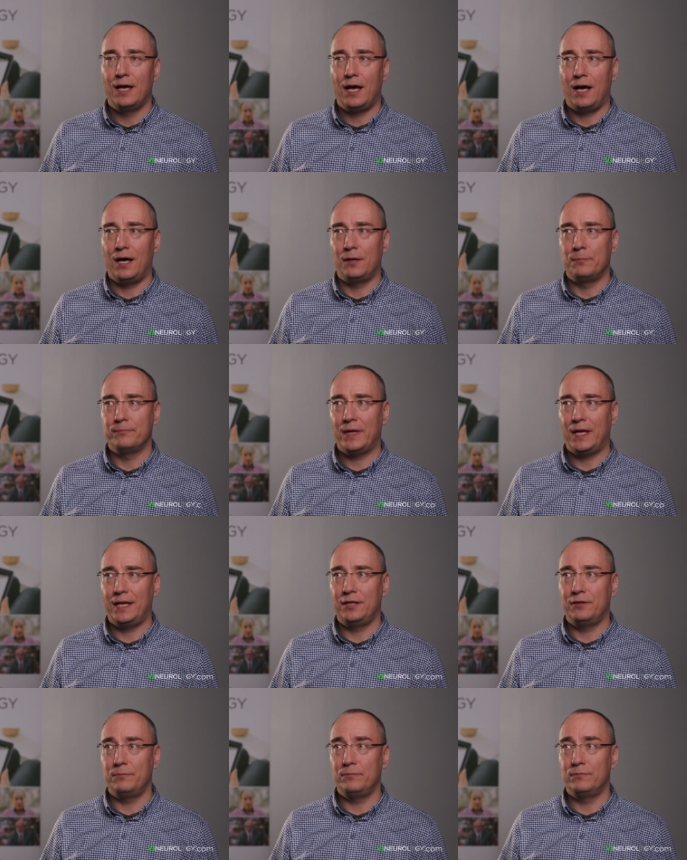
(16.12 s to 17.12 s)
Um, and
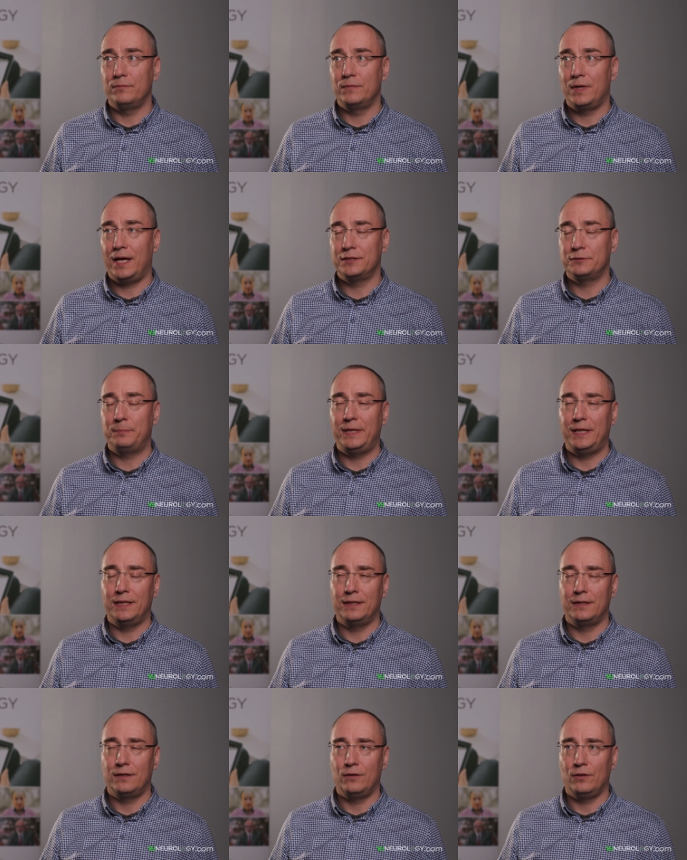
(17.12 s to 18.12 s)
it has
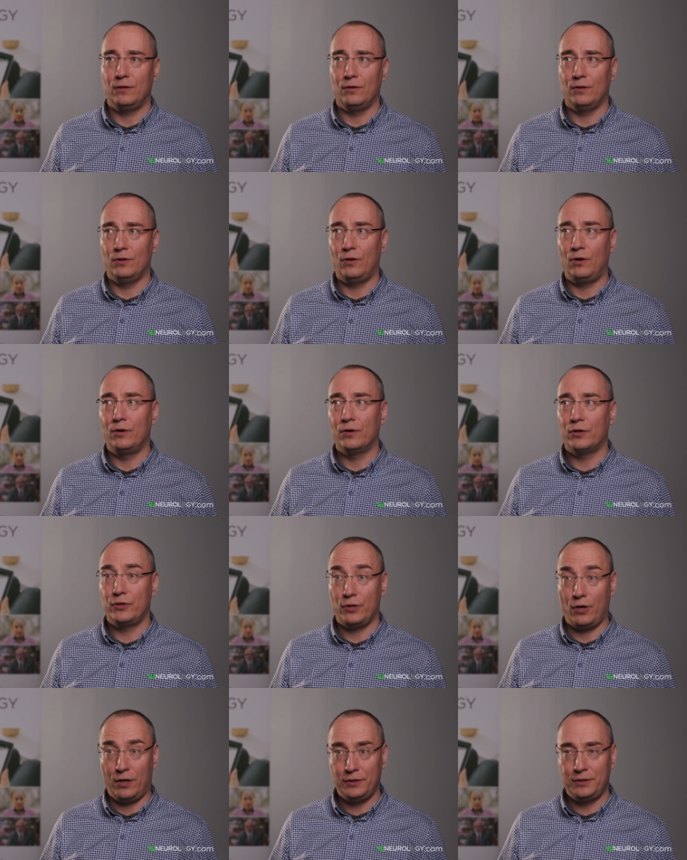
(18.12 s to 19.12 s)
been long
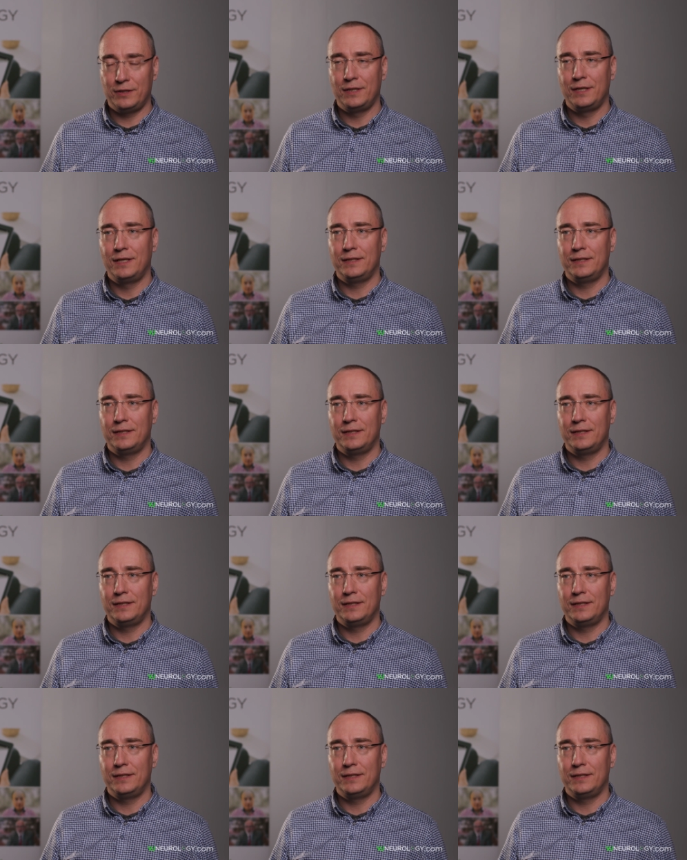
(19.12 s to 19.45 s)
thought